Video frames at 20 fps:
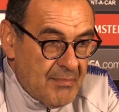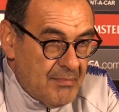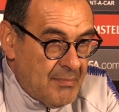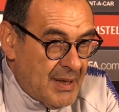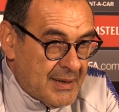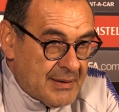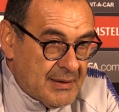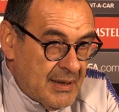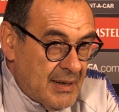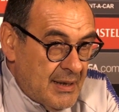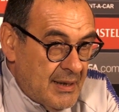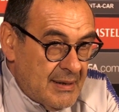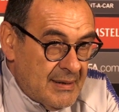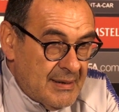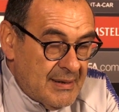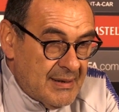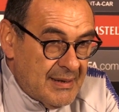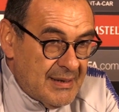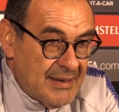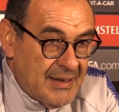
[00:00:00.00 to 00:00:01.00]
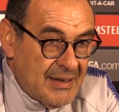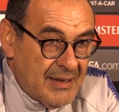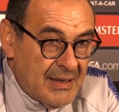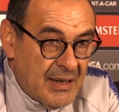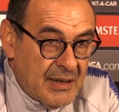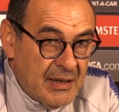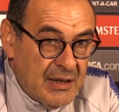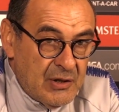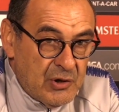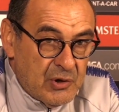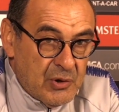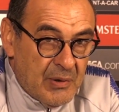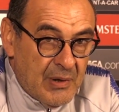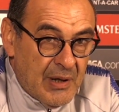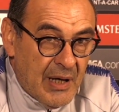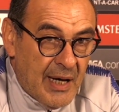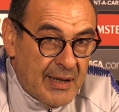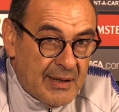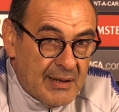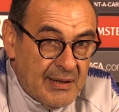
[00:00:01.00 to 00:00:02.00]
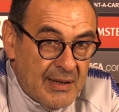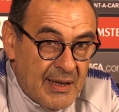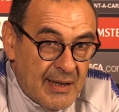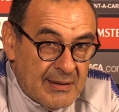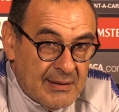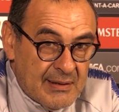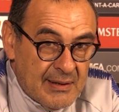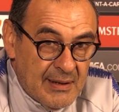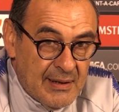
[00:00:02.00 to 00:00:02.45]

But uh, uh, in an injury like that,